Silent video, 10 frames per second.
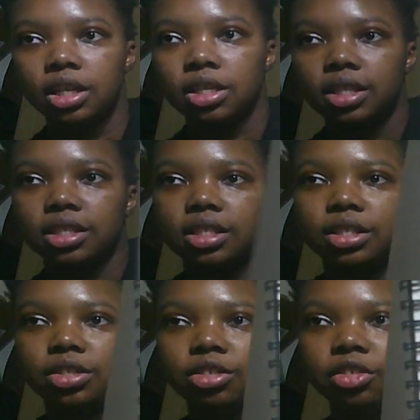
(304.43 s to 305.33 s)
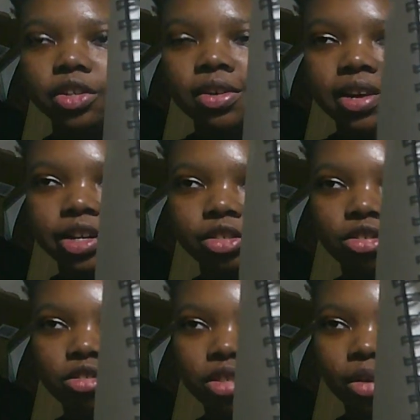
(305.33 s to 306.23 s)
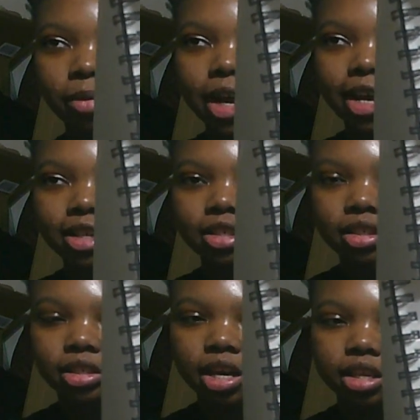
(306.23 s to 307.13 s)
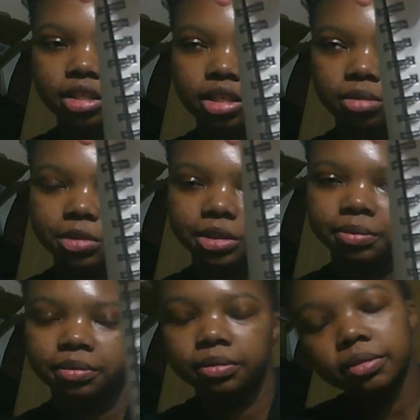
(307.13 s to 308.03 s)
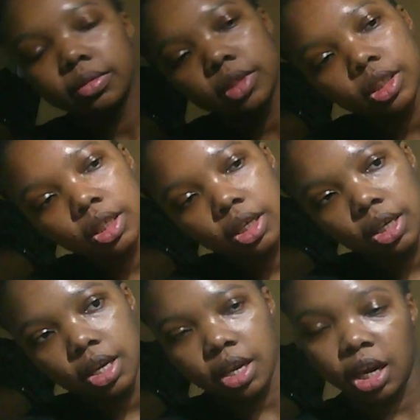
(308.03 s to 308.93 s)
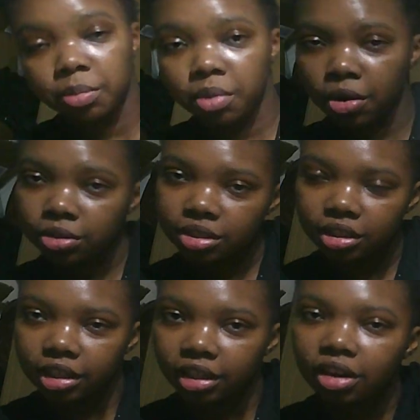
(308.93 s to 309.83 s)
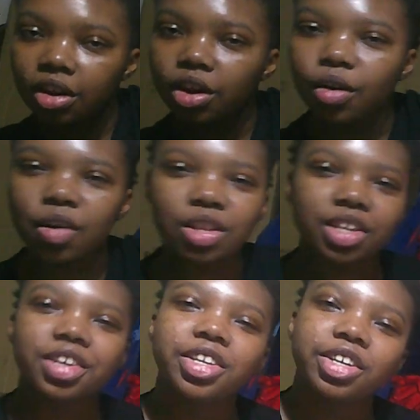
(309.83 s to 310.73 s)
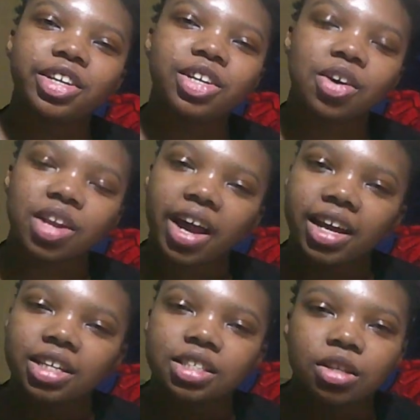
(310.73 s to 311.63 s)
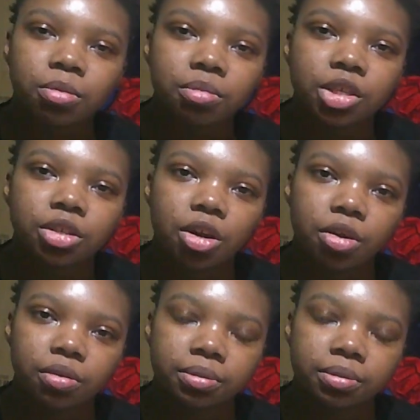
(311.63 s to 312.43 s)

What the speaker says: This is Uriel. I drew him as a Teletubby. And I posted it on the Yuri on Ice Amino.